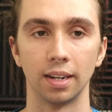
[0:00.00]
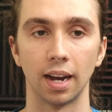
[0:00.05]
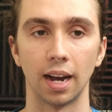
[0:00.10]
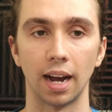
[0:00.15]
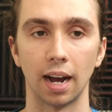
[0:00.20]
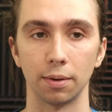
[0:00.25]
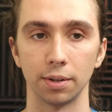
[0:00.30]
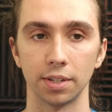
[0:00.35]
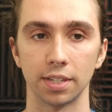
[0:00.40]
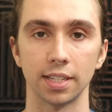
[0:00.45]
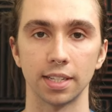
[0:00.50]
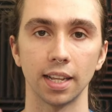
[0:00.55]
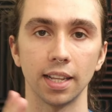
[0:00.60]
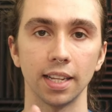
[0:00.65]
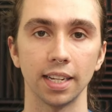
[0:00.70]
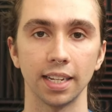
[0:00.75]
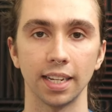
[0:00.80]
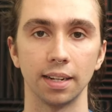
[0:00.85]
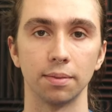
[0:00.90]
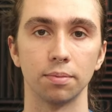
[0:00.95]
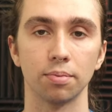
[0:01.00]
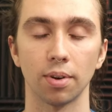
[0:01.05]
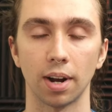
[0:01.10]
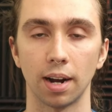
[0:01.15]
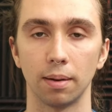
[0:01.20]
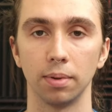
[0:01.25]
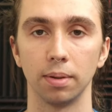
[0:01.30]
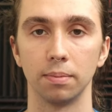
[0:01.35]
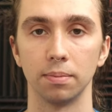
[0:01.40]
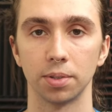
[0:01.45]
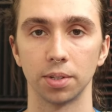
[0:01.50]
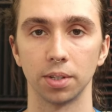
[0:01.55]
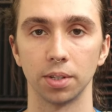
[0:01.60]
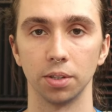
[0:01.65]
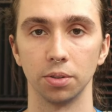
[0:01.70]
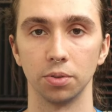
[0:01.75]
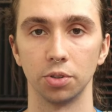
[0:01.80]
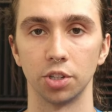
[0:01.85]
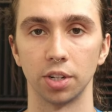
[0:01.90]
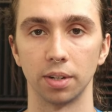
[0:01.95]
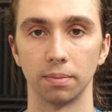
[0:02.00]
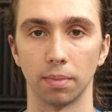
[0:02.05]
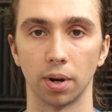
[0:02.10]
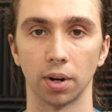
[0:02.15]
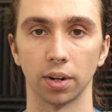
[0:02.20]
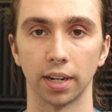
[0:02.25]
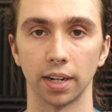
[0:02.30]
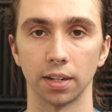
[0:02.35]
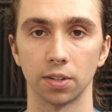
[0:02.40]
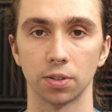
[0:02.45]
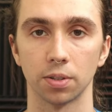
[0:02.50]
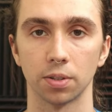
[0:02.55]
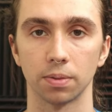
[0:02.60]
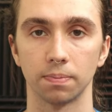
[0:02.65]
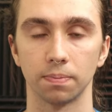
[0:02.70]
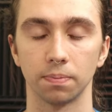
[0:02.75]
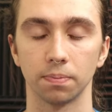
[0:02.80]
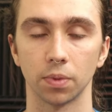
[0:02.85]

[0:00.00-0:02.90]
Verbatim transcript: I was selling in problem solution markets.